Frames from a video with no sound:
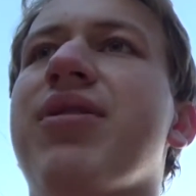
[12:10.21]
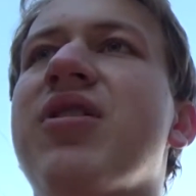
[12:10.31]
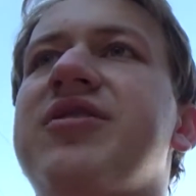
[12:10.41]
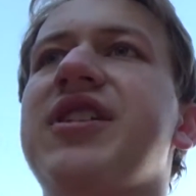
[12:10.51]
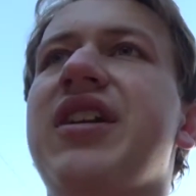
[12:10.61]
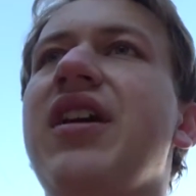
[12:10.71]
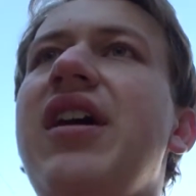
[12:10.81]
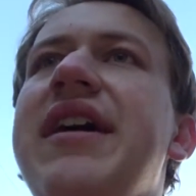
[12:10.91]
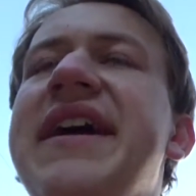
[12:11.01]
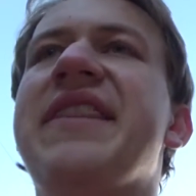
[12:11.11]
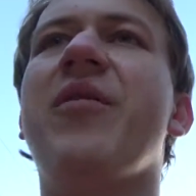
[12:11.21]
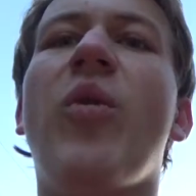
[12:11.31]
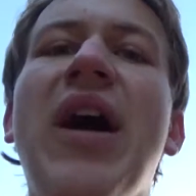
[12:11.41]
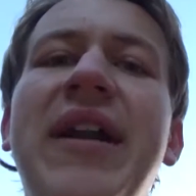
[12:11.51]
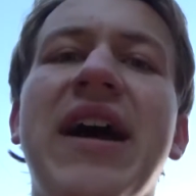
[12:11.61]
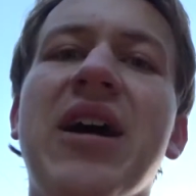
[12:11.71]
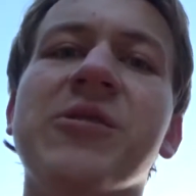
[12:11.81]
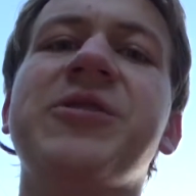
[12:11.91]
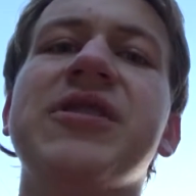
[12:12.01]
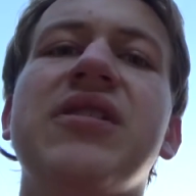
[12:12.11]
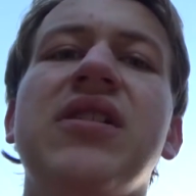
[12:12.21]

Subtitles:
person in the White House.